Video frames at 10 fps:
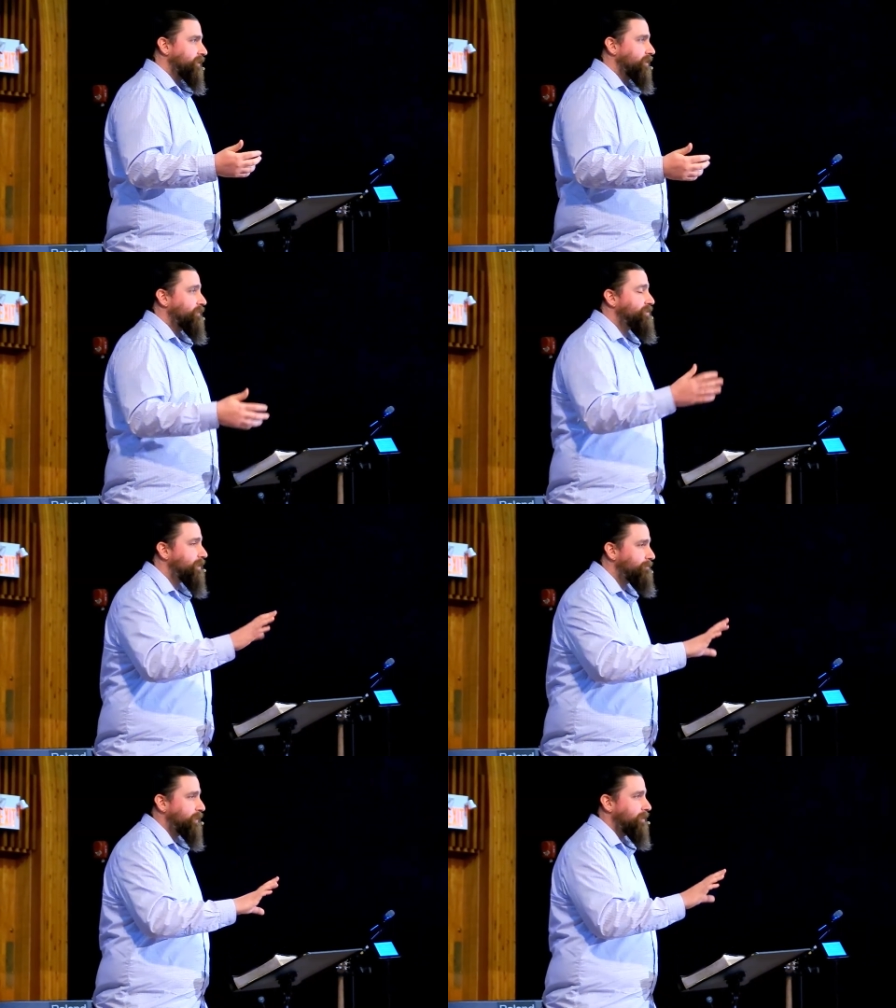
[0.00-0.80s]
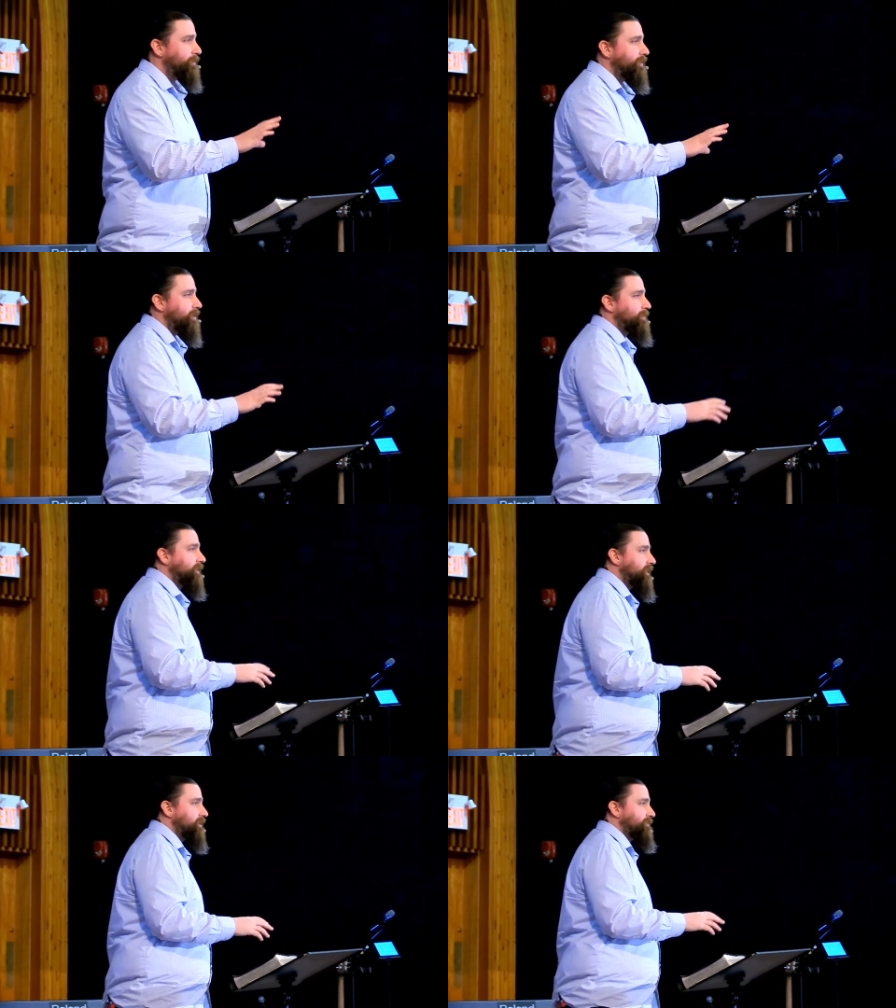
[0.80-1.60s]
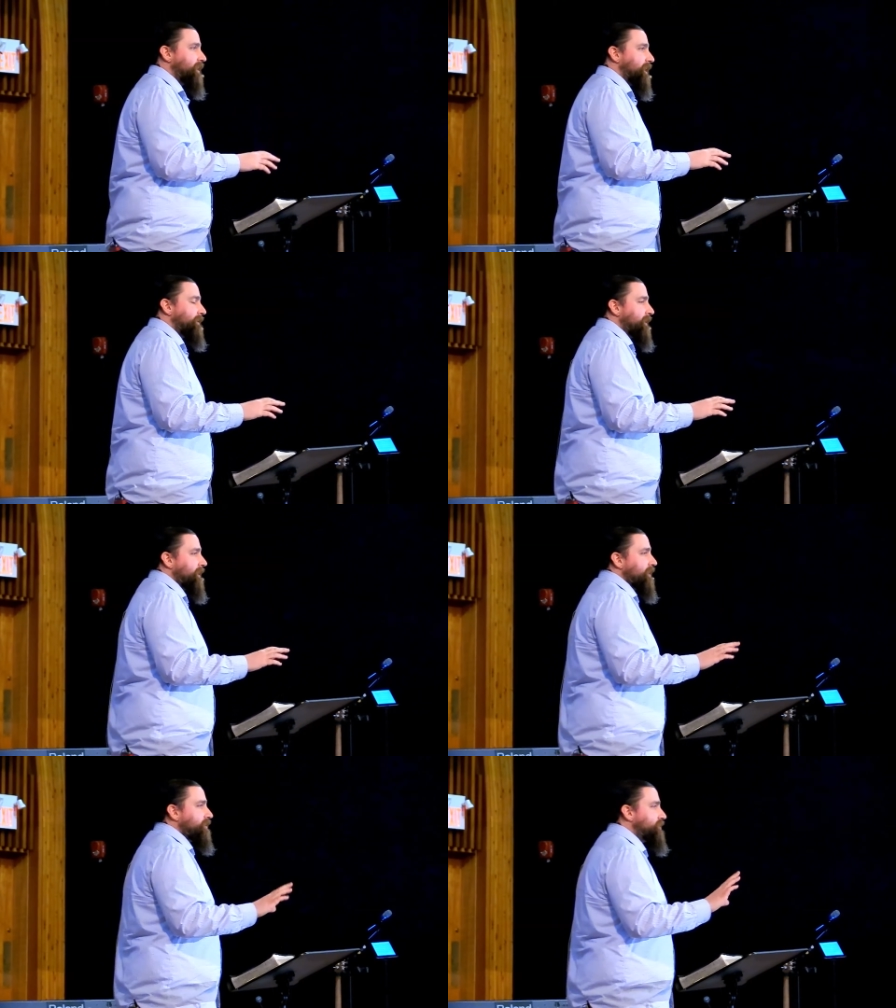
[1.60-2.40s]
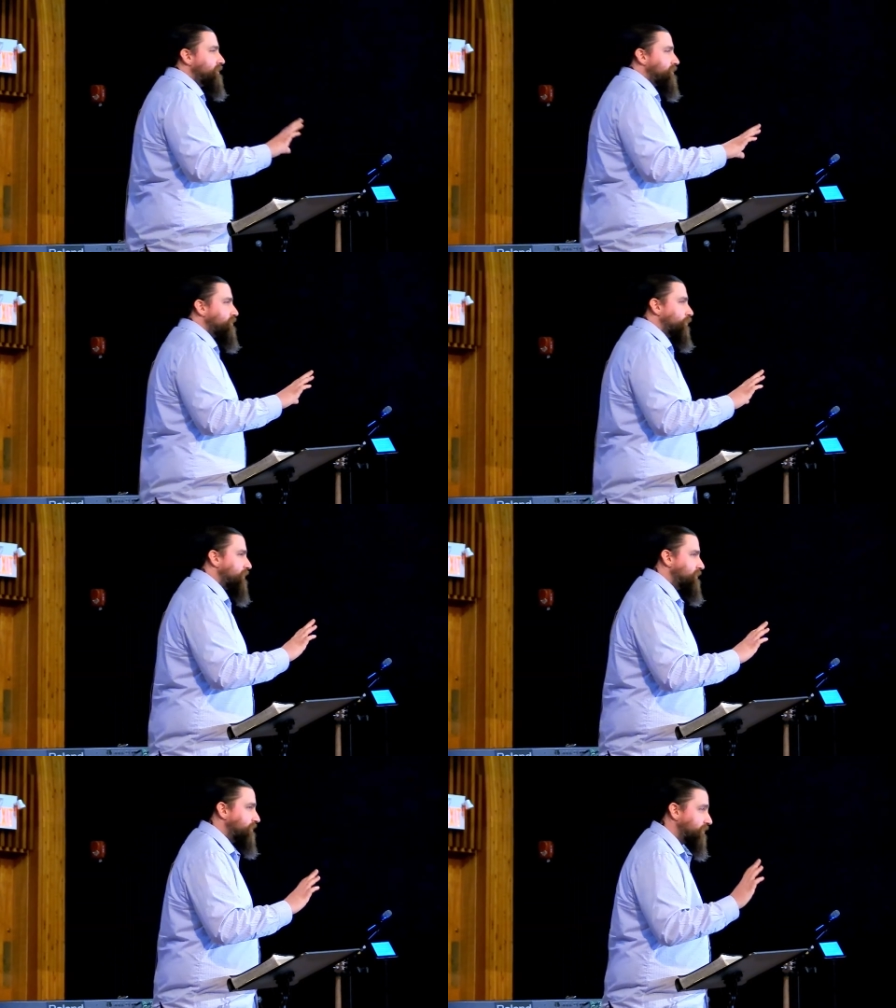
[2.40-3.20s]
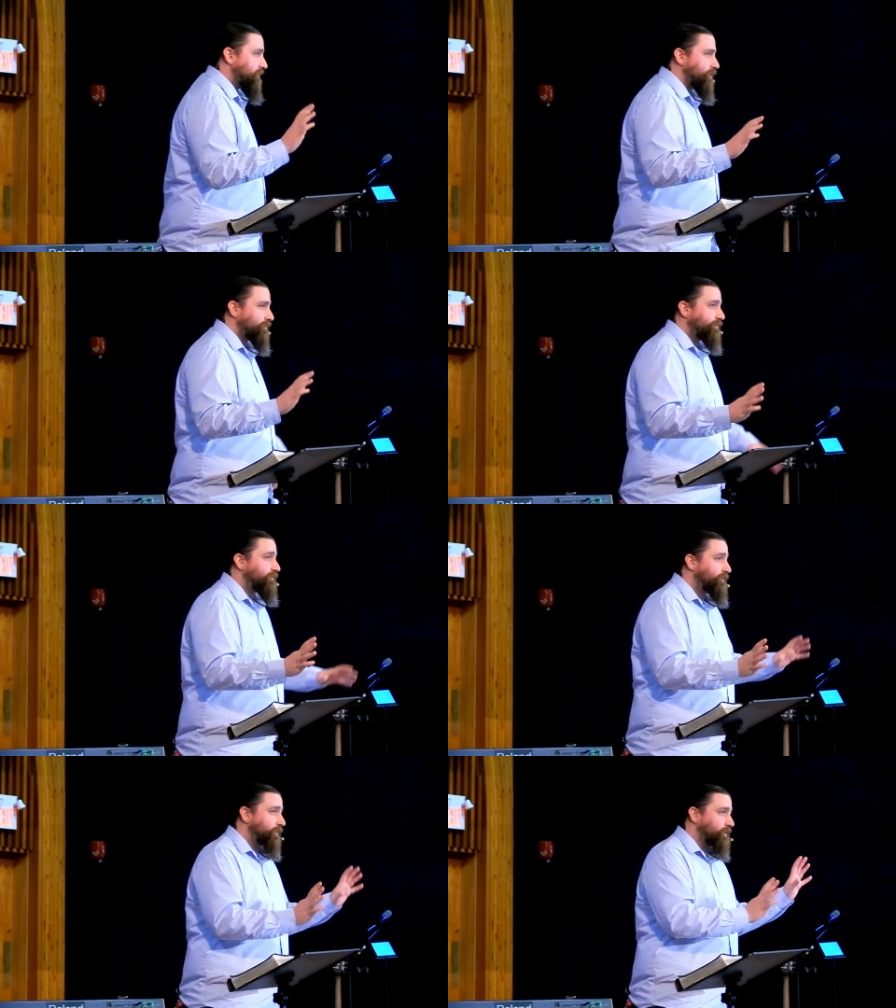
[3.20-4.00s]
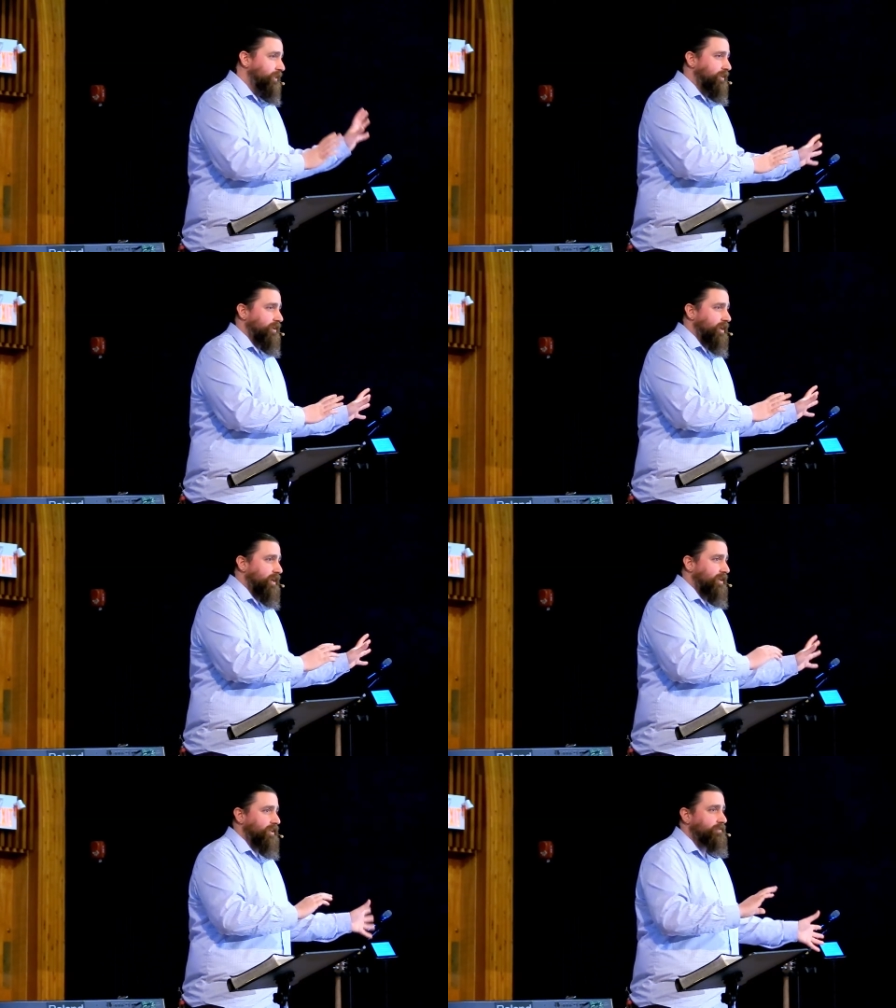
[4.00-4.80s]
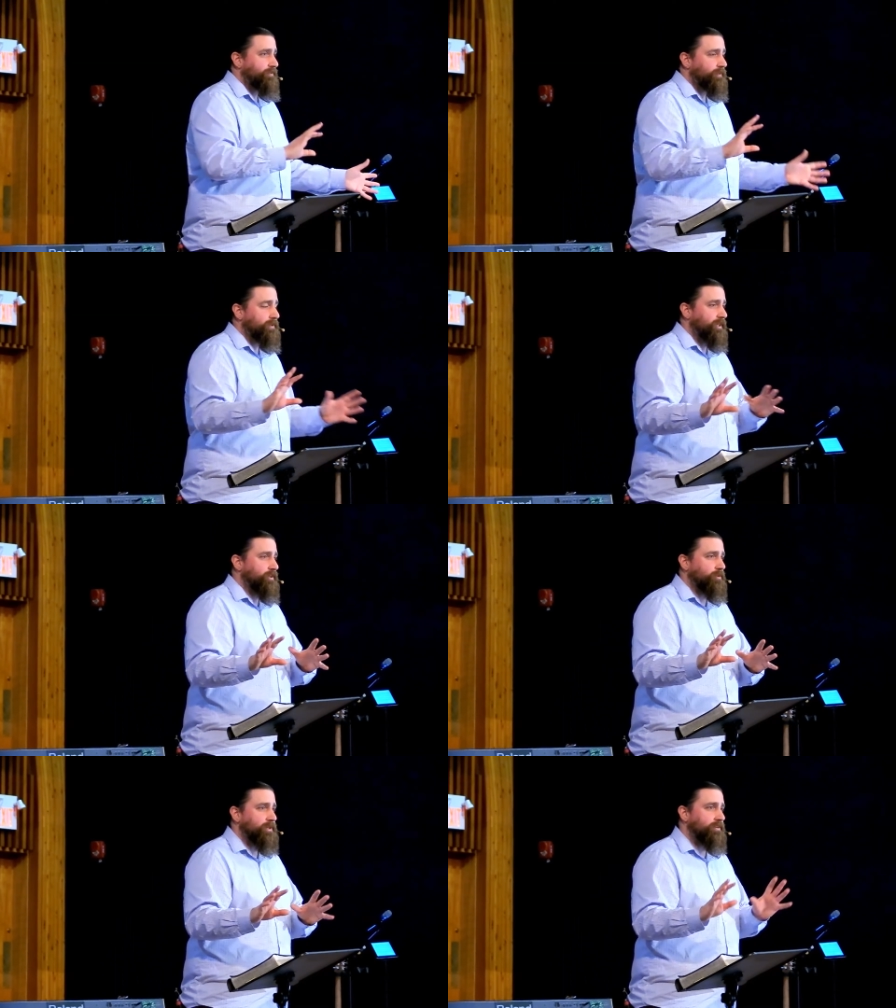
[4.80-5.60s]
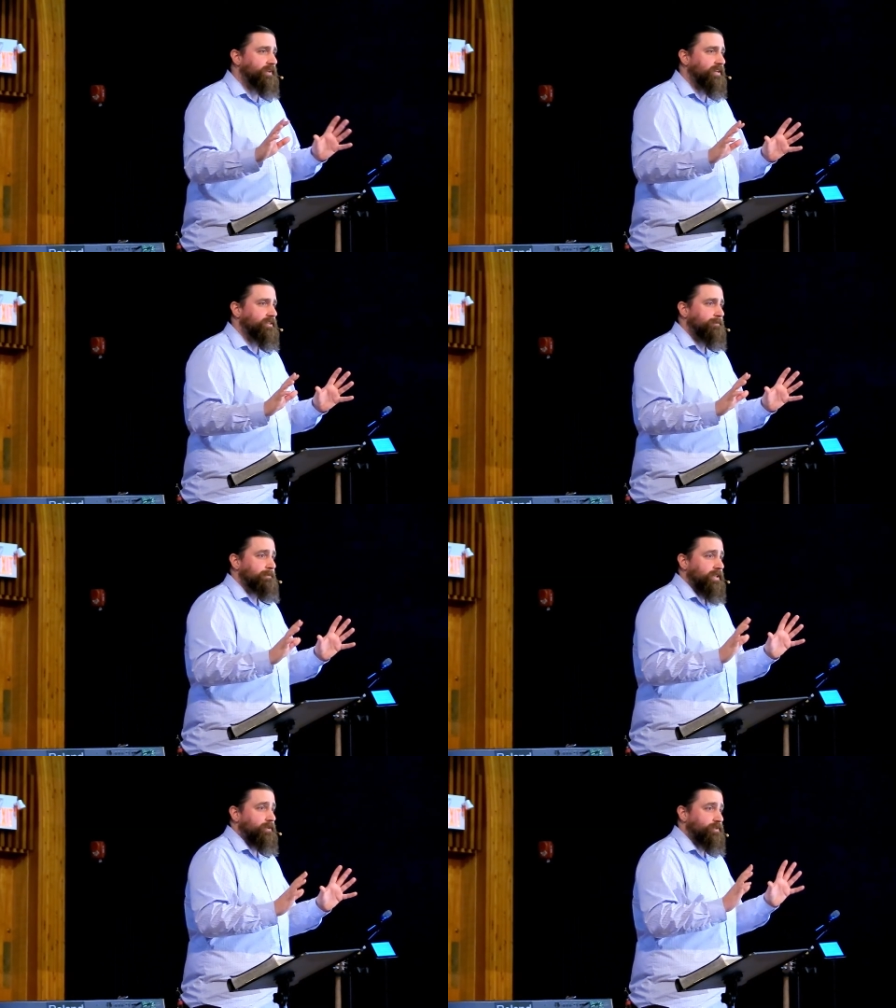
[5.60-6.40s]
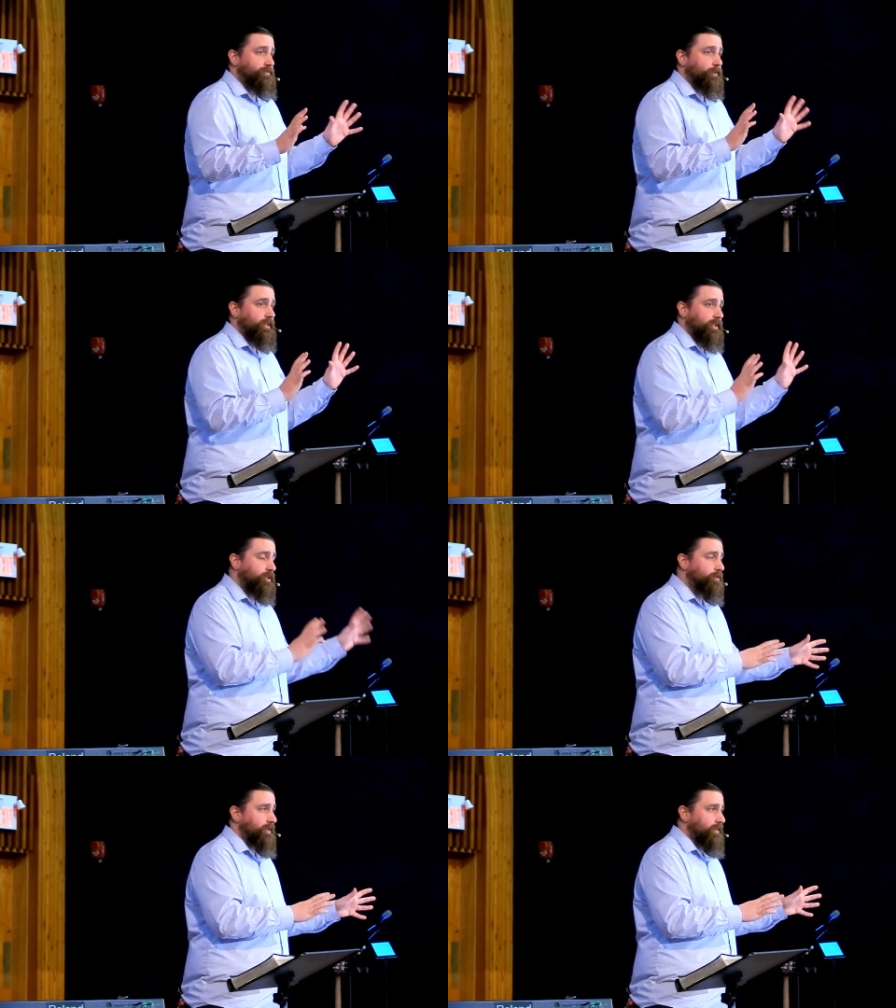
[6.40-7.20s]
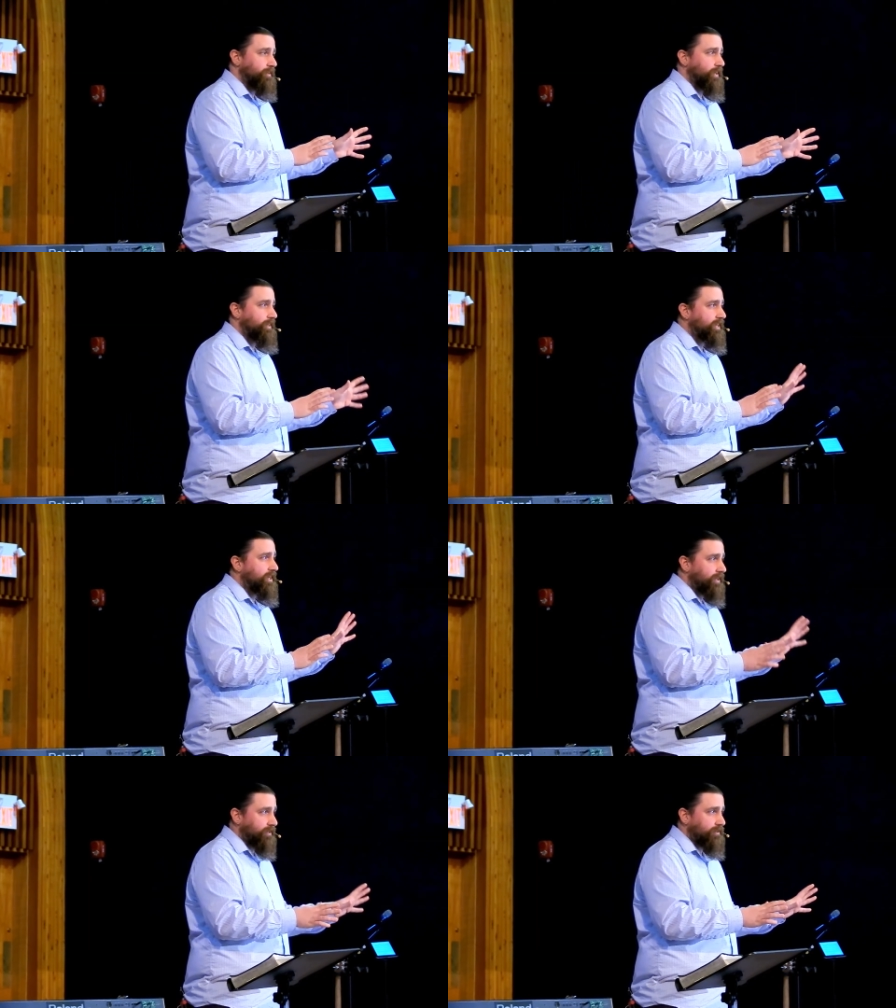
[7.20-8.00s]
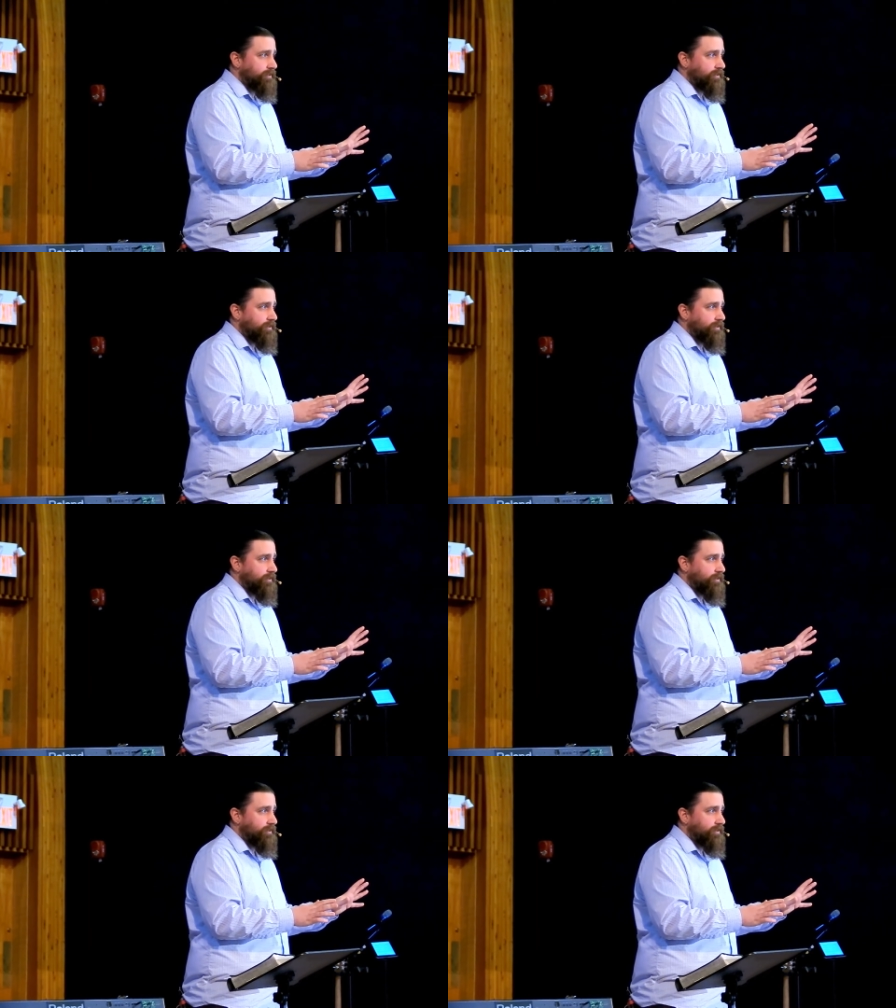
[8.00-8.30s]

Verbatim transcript: For some people, they believed that Jesus wasn't, you know, fully God and fully human. In fact, he was fully human, and then